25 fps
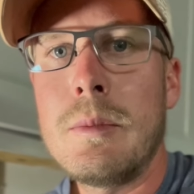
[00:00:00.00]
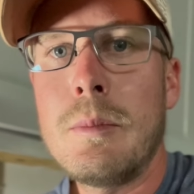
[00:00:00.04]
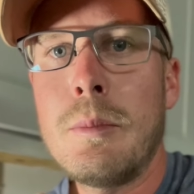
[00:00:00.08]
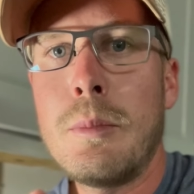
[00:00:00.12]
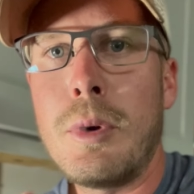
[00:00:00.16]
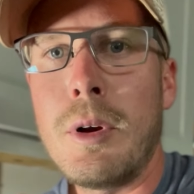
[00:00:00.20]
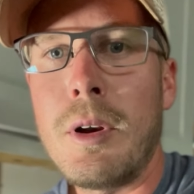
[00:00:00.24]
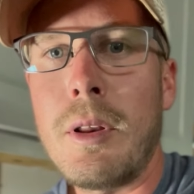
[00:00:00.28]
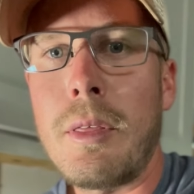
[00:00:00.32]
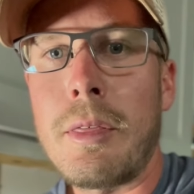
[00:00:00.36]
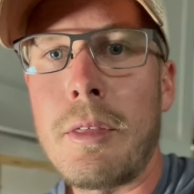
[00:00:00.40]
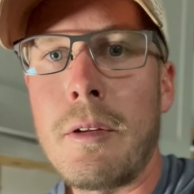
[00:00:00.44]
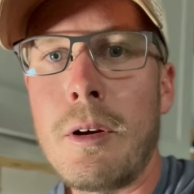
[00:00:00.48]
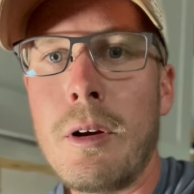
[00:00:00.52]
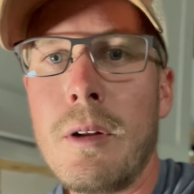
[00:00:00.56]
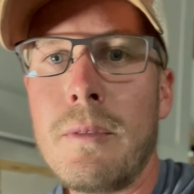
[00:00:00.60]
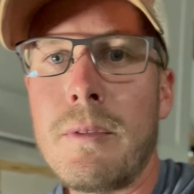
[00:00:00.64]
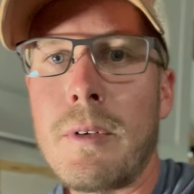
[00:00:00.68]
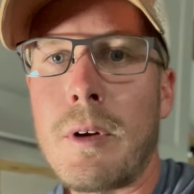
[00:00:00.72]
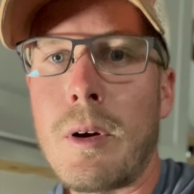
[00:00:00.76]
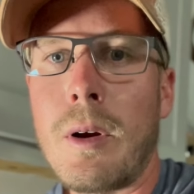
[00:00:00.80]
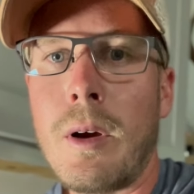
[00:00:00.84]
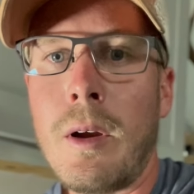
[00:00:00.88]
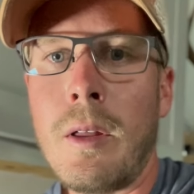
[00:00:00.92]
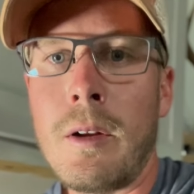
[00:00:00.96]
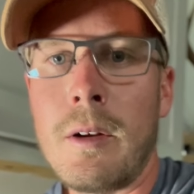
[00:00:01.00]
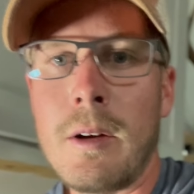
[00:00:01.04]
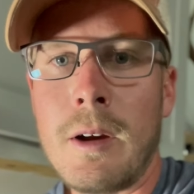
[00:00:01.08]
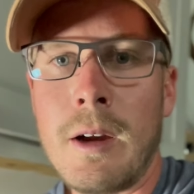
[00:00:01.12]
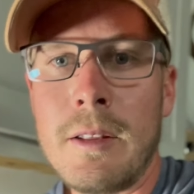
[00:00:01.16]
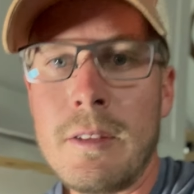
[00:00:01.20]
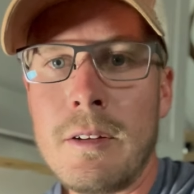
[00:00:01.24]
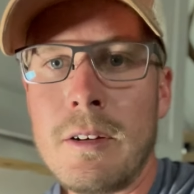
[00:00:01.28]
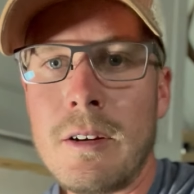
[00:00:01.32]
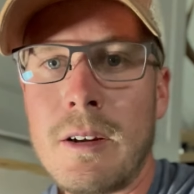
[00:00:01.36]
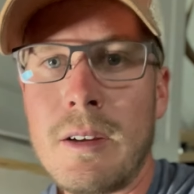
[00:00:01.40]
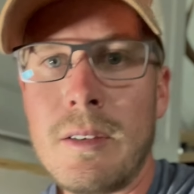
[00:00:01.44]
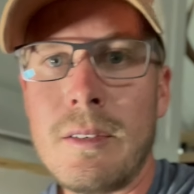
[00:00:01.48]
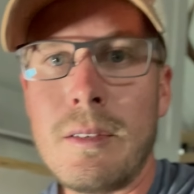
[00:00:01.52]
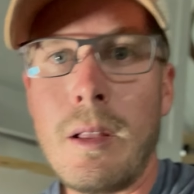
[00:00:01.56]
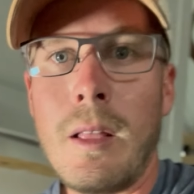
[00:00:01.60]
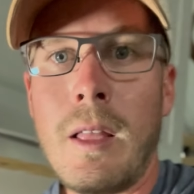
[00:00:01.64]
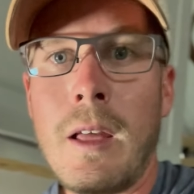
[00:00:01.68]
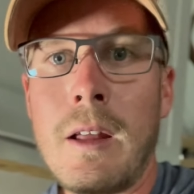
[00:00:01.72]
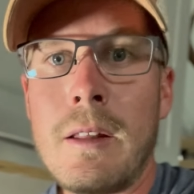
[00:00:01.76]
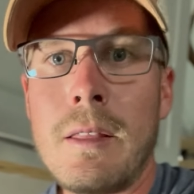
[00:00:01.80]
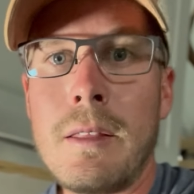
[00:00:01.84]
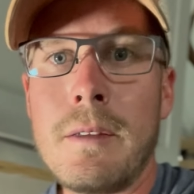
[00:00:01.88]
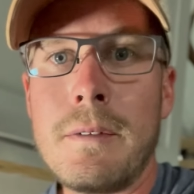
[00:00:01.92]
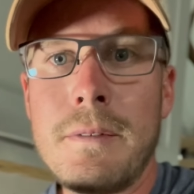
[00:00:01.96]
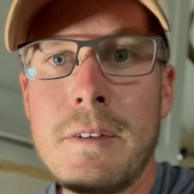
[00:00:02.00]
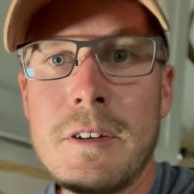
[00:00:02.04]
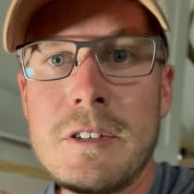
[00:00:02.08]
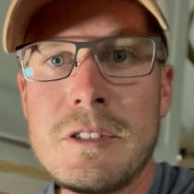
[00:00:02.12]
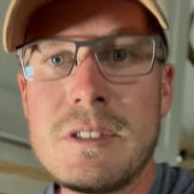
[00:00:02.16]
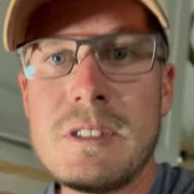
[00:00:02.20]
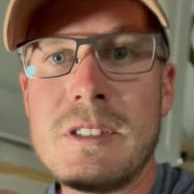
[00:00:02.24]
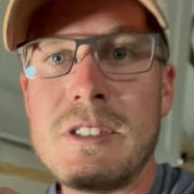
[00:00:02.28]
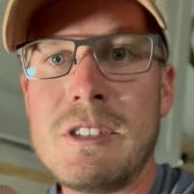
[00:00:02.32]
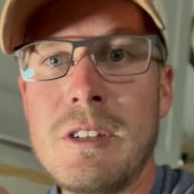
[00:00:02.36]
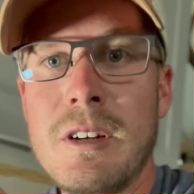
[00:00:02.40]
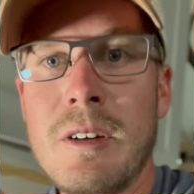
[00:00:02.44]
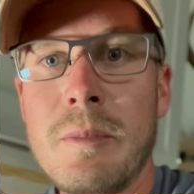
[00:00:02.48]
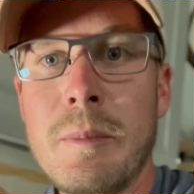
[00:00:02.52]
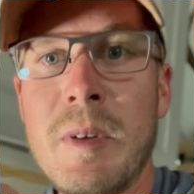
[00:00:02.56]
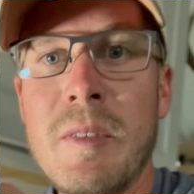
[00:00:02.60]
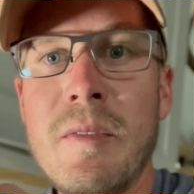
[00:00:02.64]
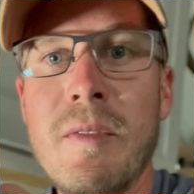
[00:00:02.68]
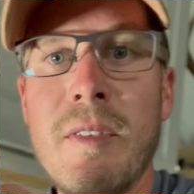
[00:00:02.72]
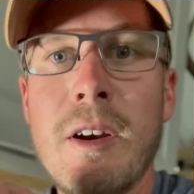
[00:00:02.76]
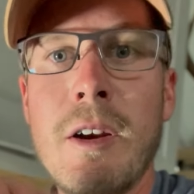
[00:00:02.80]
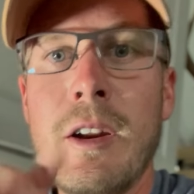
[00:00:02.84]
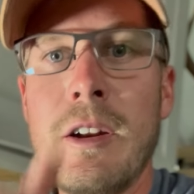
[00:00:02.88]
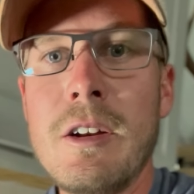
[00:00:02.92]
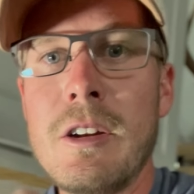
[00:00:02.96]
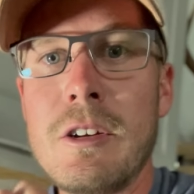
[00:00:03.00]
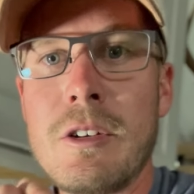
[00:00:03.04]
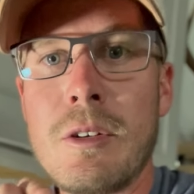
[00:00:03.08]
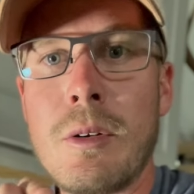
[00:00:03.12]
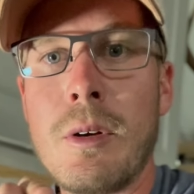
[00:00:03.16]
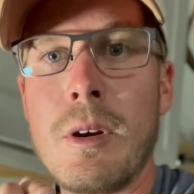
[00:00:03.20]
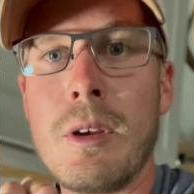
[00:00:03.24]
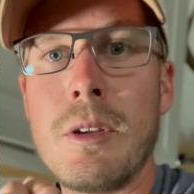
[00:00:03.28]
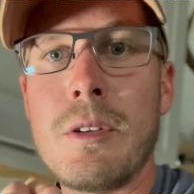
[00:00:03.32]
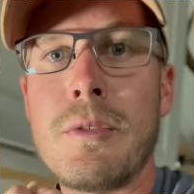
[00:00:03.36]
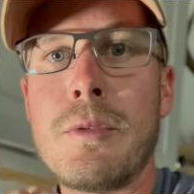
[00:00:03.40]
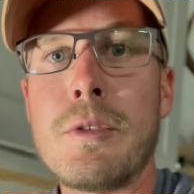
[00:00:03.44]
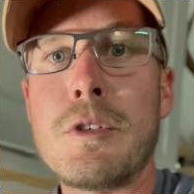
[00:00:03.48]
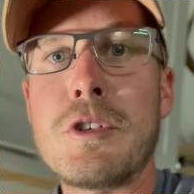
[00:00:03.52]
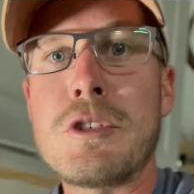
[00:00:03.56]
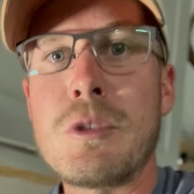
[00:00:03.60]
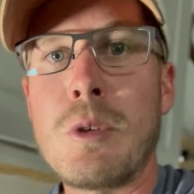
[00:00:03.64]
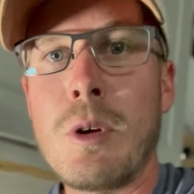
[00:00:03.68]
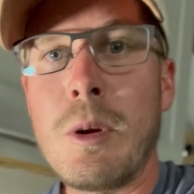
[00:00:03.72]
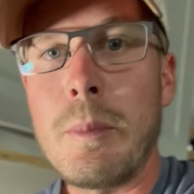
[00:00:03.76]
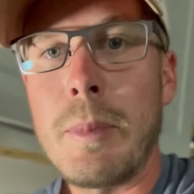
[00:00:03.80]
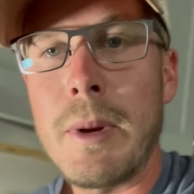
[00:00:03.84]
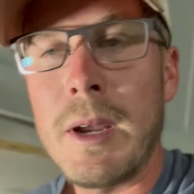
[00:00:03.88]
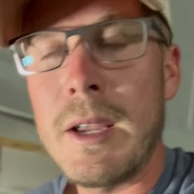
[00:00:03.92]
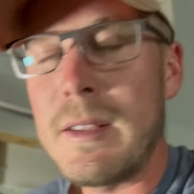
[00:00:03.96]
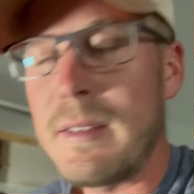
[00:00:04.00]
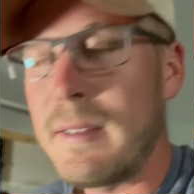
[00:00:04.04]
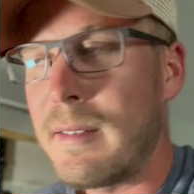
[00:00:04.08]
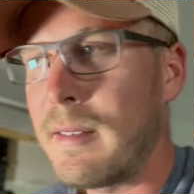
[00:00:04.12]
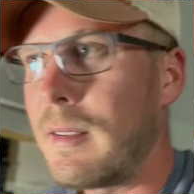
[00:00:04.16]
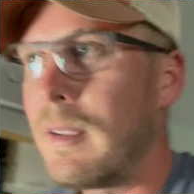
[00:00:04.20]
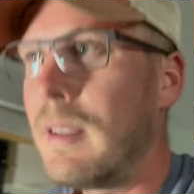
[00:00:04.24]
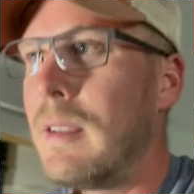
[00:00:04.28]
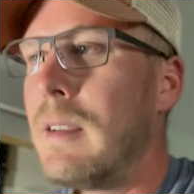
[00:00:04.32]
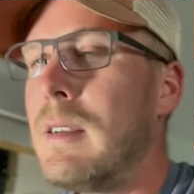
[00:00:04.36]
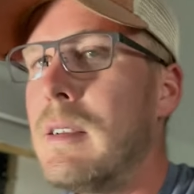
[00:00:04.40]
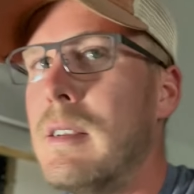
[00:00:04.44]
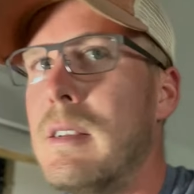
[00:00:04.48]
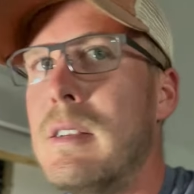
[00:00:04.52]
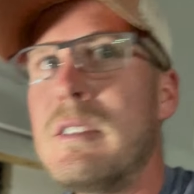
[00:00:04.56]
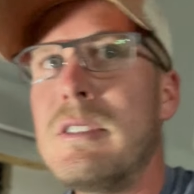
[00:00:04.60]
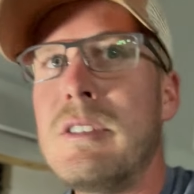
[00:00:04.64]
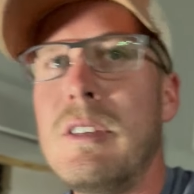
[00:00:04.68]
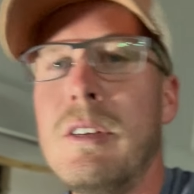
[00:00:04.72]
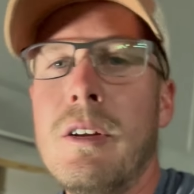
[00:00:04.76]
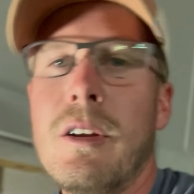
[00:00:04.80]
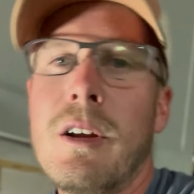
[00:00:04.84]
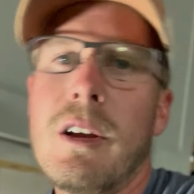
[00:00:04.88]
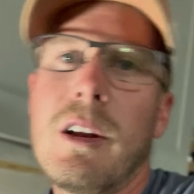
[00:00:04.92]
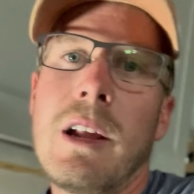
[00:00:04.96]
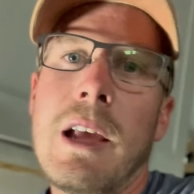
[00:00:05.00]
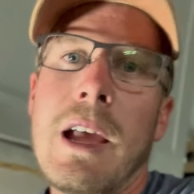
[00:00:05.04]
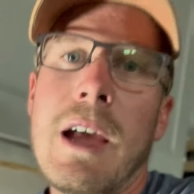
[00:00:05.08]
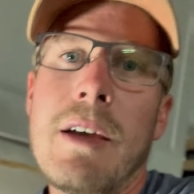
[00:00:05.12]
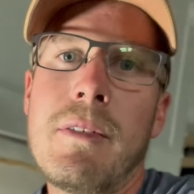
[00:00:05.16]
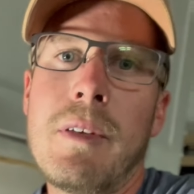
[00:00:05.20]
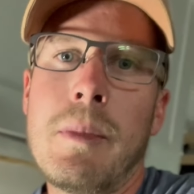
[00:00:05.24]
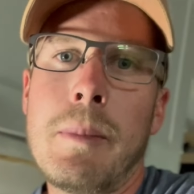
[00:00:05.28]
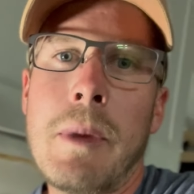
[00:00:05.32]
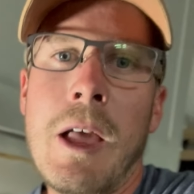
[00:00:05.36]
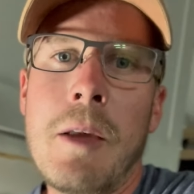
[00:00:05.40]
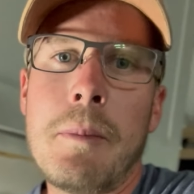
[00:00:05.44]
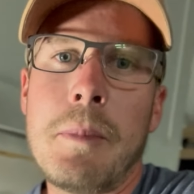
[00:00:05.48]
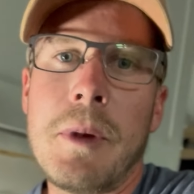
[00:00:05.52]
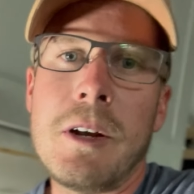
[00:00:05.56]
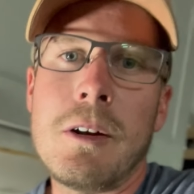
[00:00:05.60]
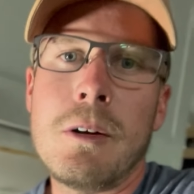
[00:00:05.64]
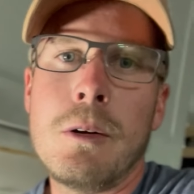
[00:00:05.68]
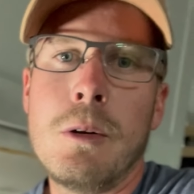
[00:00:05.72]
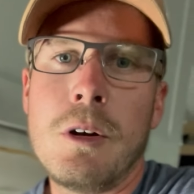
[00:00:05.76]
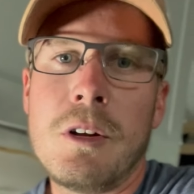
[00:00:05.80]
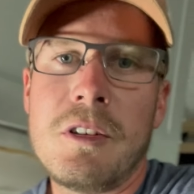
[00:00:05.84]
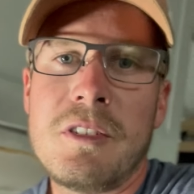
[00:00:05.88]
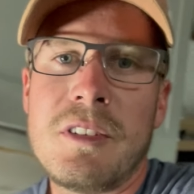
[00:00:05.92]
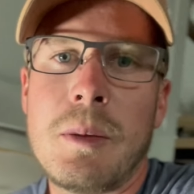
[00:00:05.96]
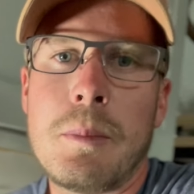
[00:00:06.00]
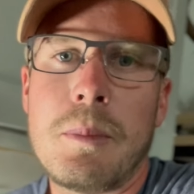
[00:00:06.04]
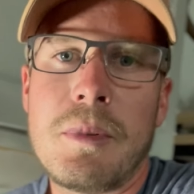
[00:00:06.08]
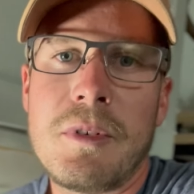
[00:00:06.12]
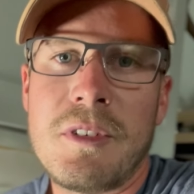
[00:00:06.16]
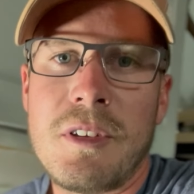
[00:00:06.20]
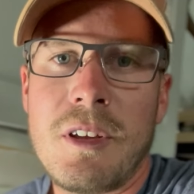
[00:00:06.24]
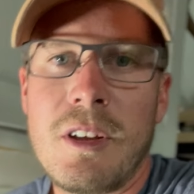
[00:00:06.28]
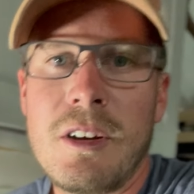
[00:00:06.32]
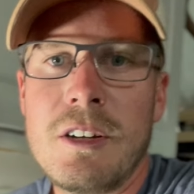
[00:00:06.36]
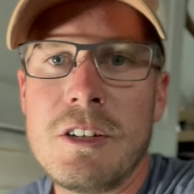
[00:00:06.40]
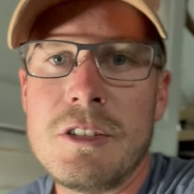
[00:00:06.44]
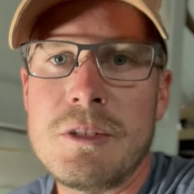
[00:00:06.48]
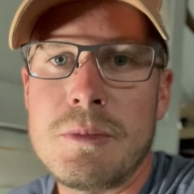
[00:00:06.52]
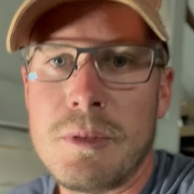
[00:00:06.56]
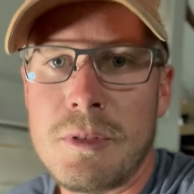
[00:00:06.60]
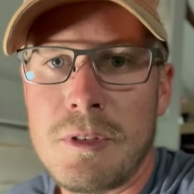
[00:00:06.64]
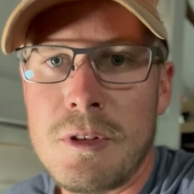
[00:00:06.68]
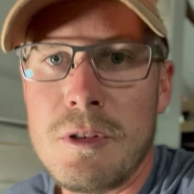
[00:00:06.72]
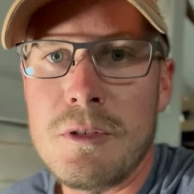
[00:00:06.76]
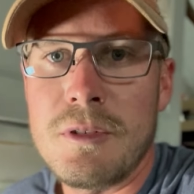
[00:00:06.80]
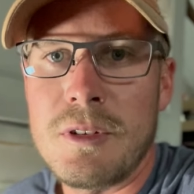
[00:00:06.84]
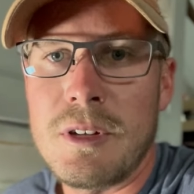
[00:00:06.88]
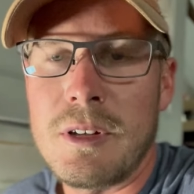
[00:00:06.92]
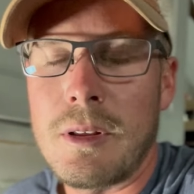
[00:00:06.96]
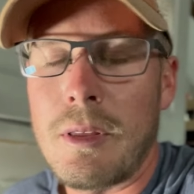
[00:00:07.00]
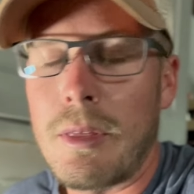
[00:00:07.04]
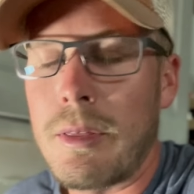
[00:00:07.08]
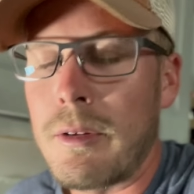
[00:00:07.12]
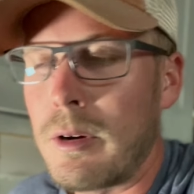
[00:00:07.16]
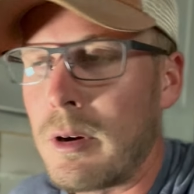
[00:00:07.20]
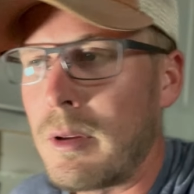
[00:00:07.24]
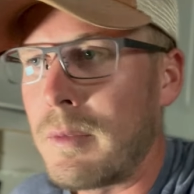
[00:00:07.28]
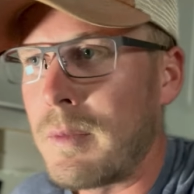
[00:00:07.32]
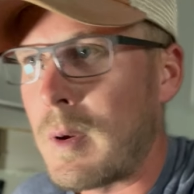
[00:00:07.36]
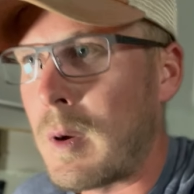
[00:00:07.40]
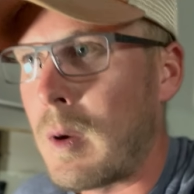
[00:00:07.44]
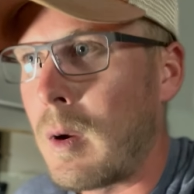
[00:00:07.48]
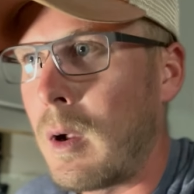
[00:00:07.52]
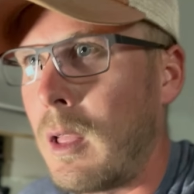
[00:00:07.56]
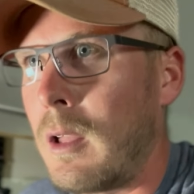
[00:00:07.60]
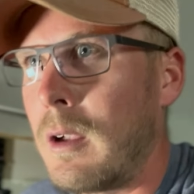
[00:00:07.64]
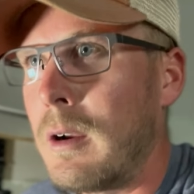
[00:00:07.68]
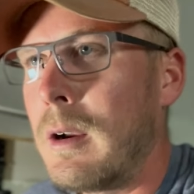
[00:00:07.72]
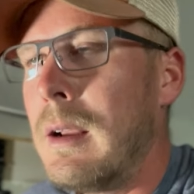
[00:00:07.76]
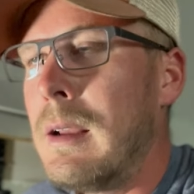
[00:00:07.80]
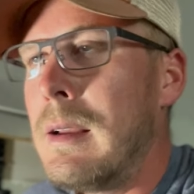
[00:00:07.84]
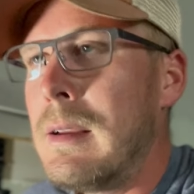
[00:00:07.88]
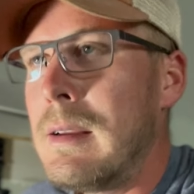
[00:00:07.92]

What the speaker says: put 1/3 of a crawler on there, because a lot of the fish this year have been very notorious for short bites. So you're gonna have a lot better hook set percentage with using 1/3 of a crawler.